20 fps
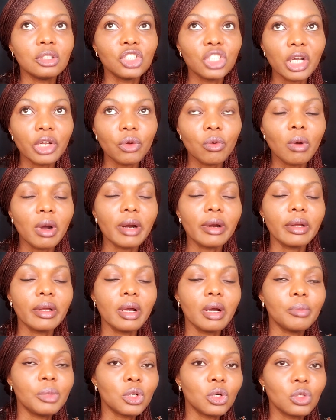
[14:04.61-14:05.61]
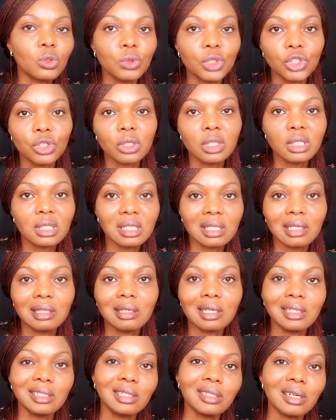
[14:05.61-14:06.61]
January, because we usually stay in
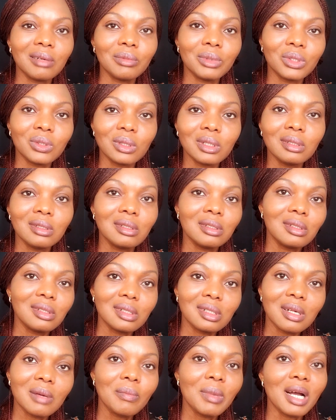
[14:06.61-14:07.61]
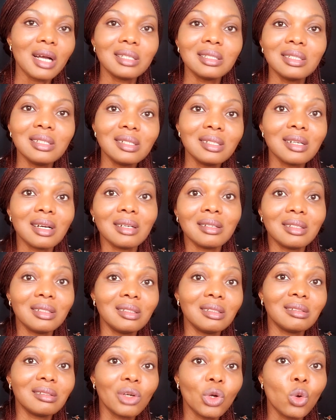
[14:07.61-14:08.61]
Nigeria between December, and these are
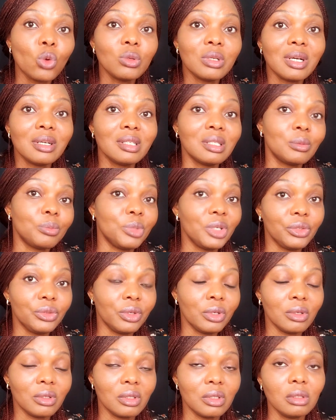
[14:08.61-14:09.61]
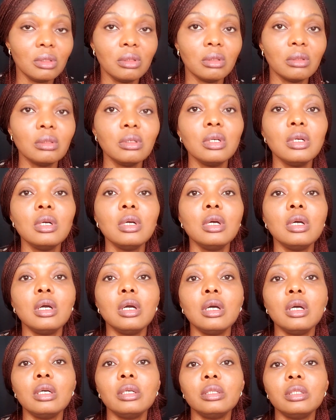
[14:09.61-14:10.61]
the coldest periods,
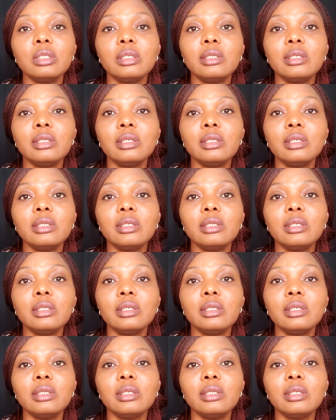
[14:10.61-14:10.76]
in the